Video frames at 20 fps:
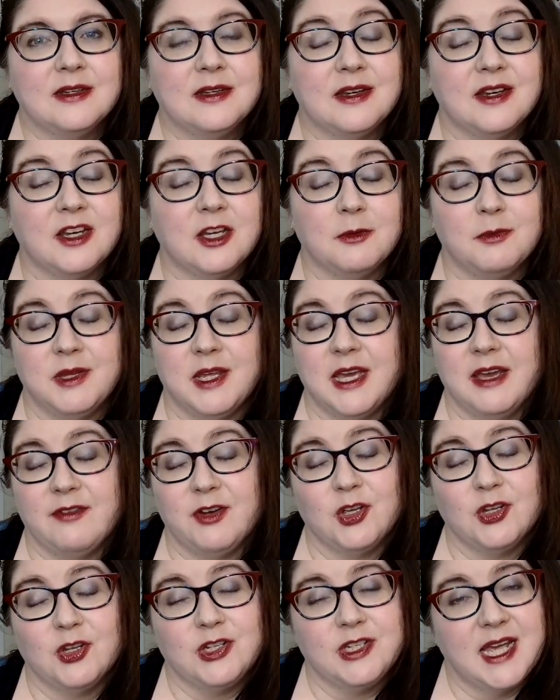I hope that you're having a
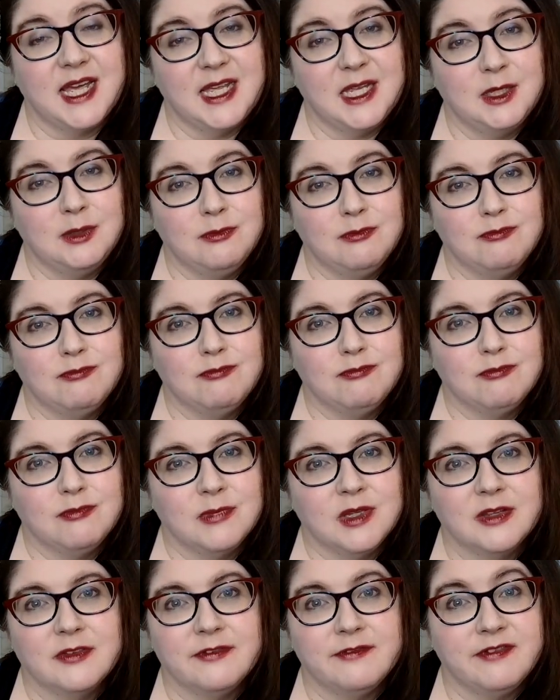good day.
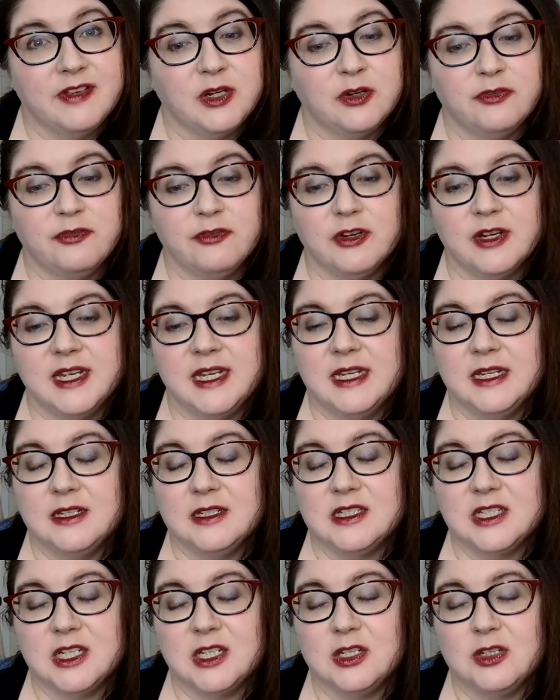Feel free
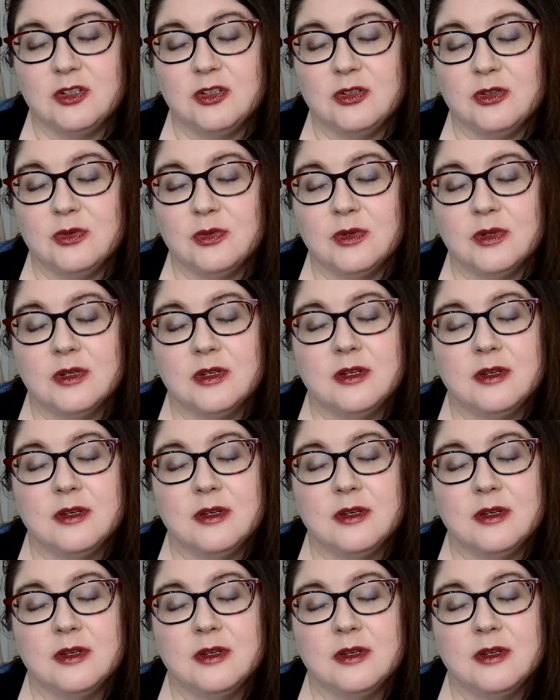to